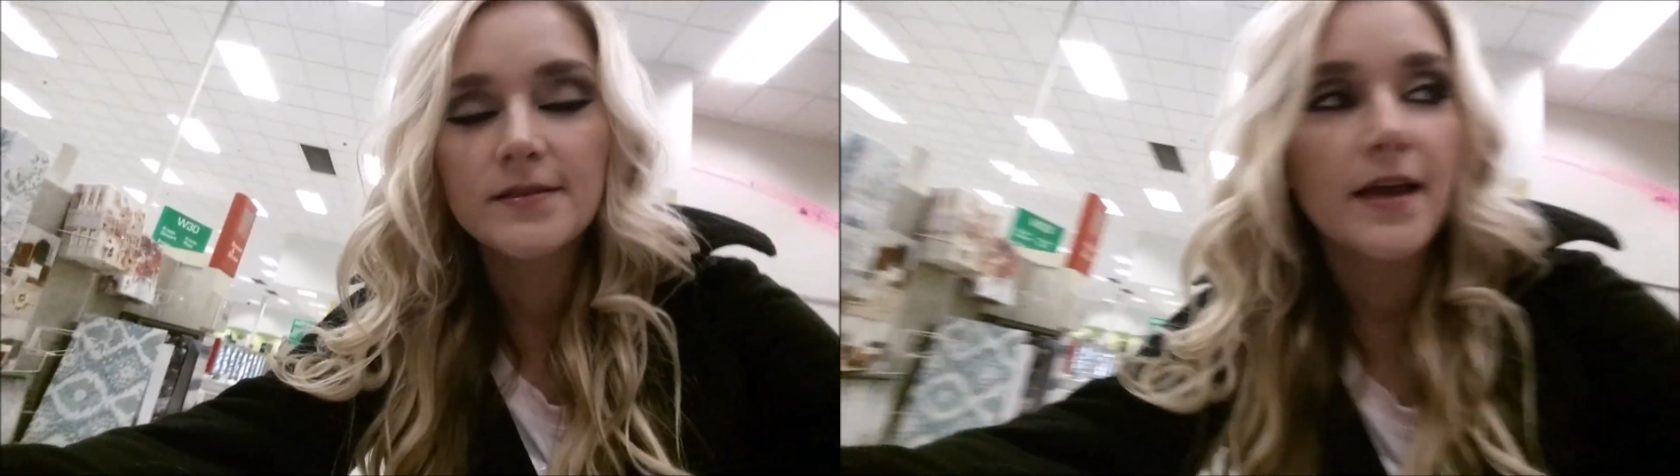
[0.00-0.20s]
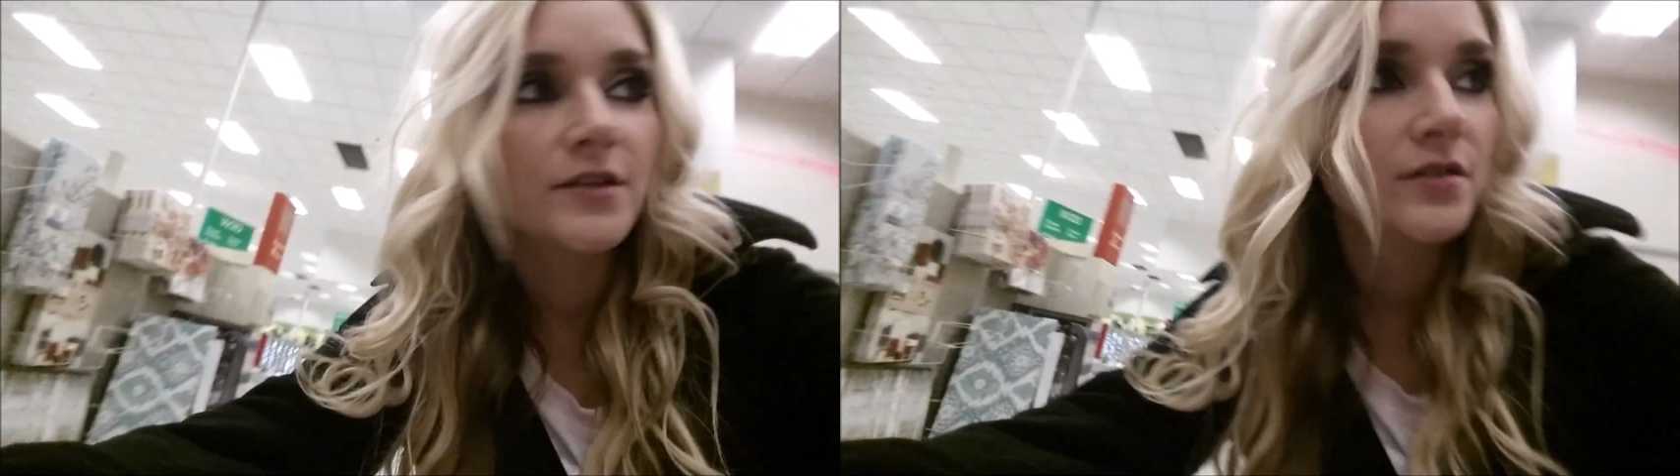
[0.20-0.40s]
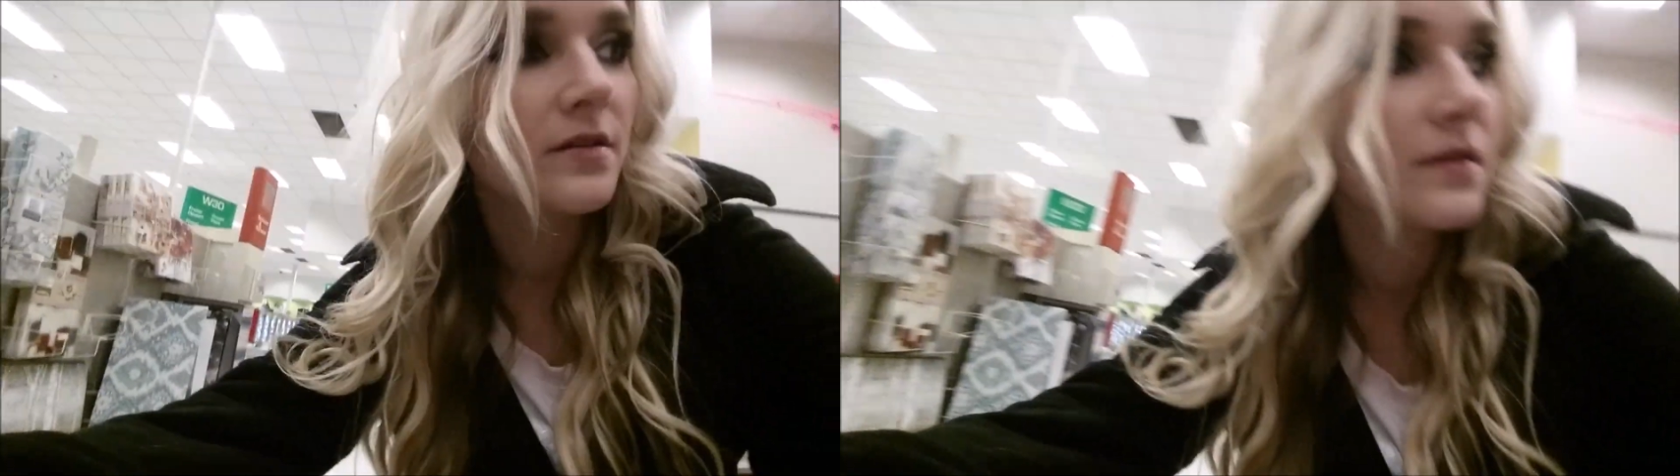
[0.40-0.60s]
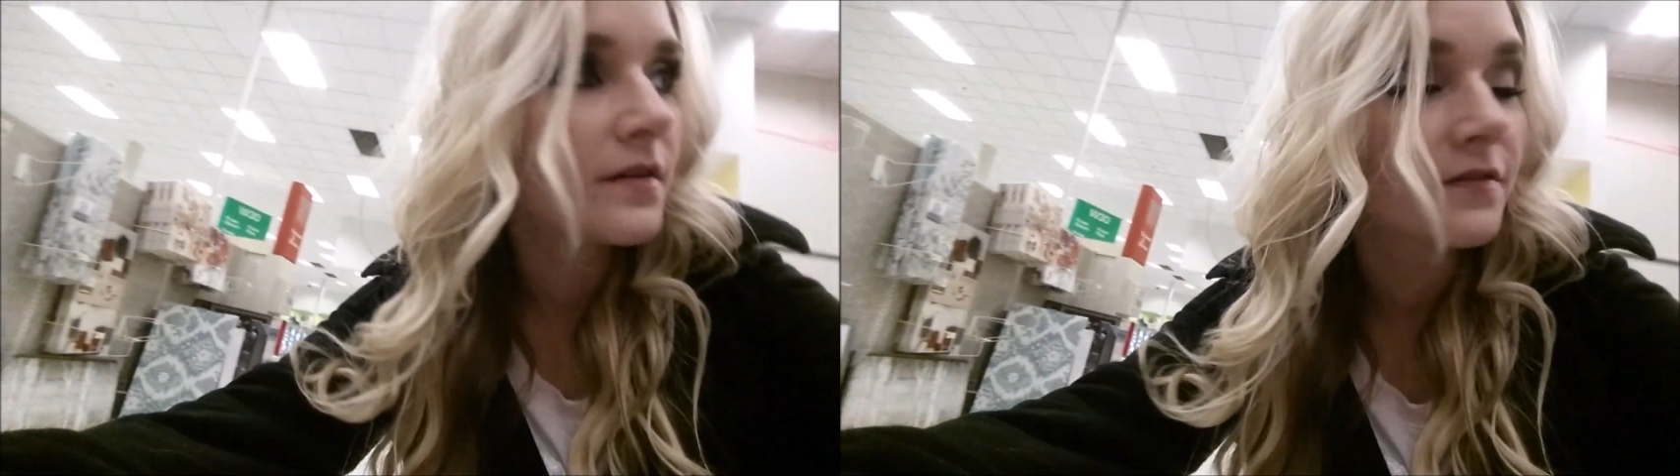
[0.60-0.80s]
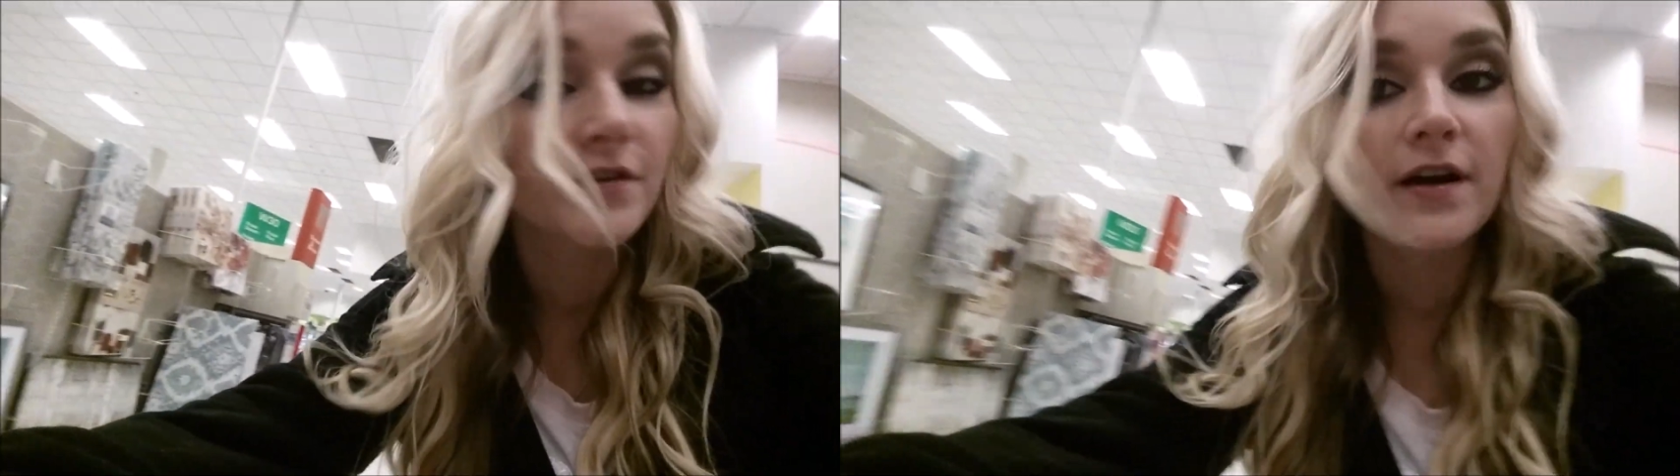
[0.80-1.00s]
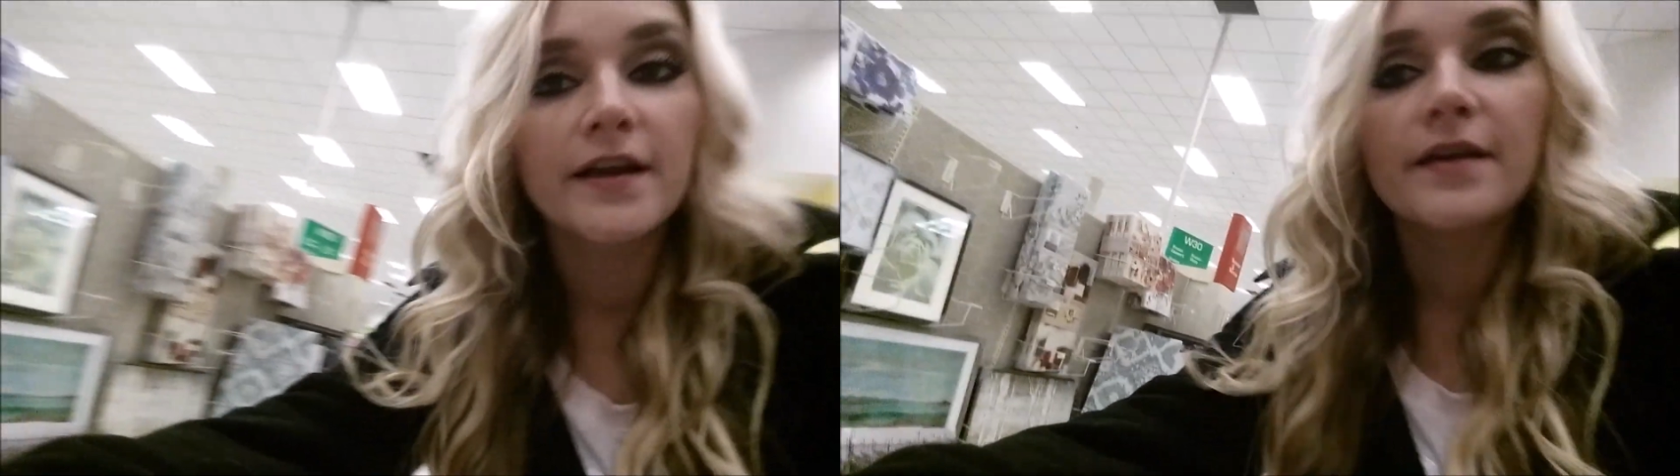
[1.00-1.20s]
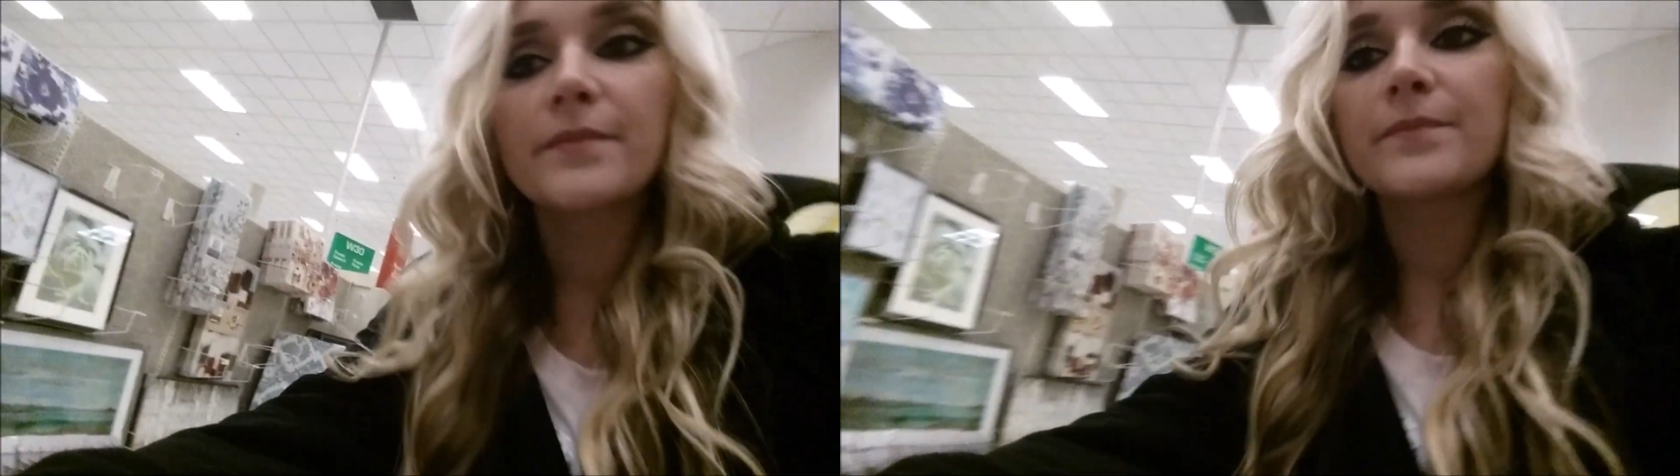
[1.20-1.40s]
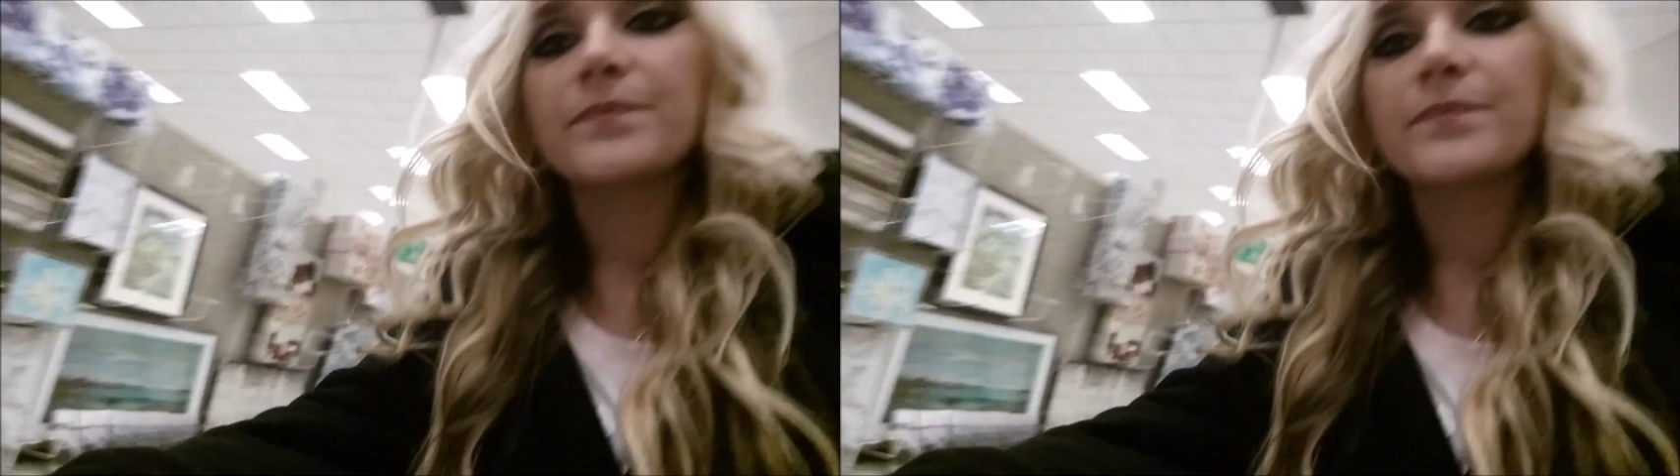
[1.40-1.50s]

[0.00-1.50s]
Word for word: section of Target.